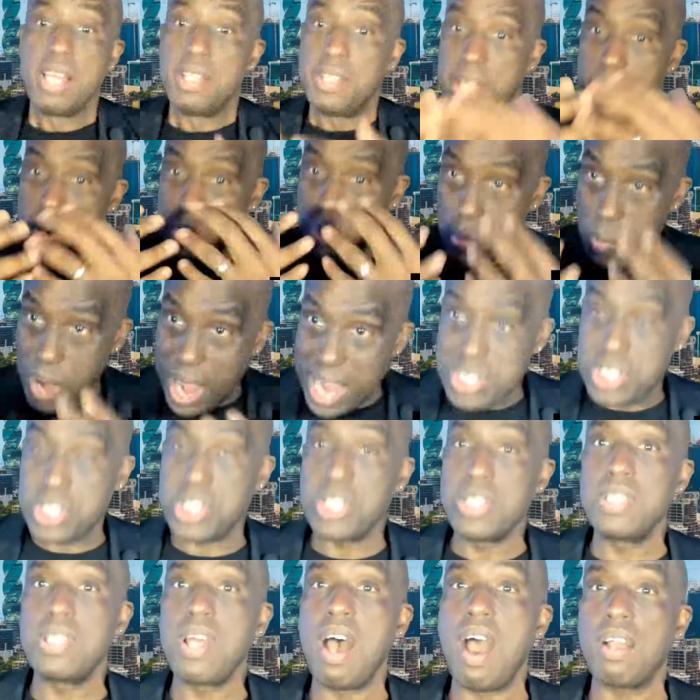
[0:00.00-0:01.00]
They
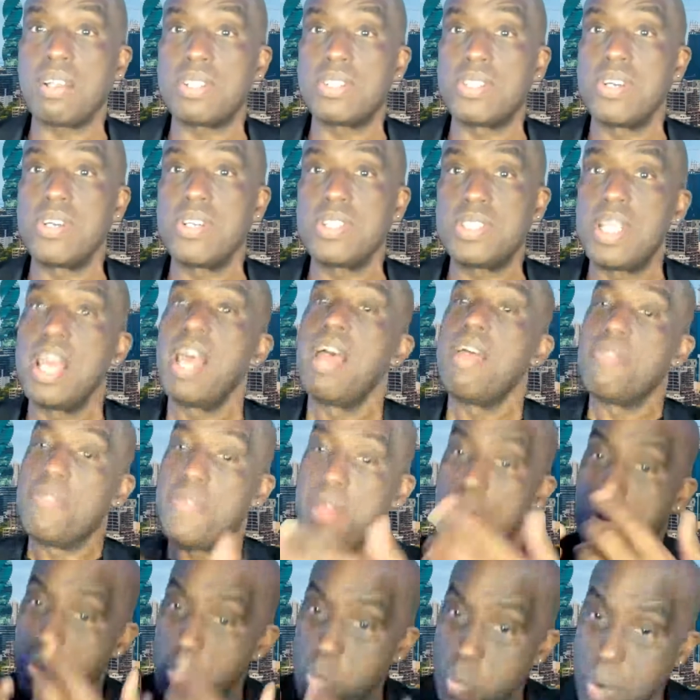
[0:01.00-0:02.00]
ration doctors,
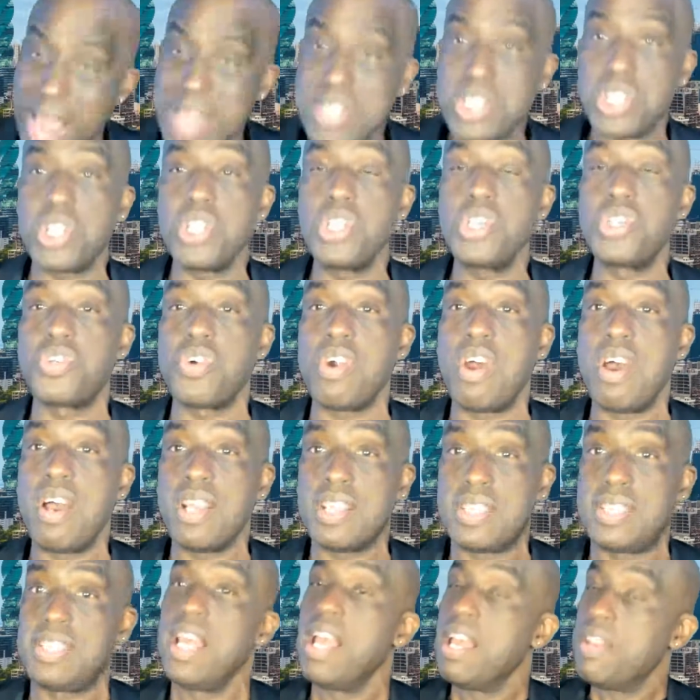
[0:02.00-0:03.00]
they ration
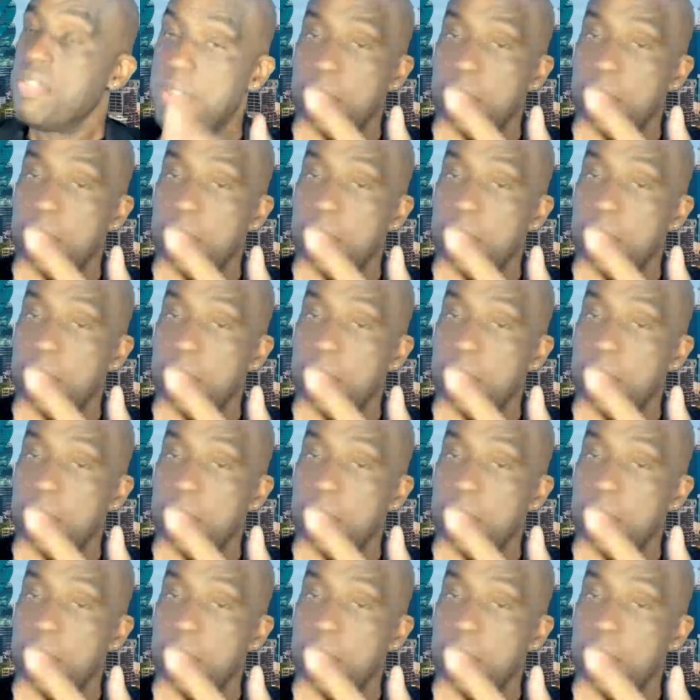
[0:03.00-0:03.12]
drugs,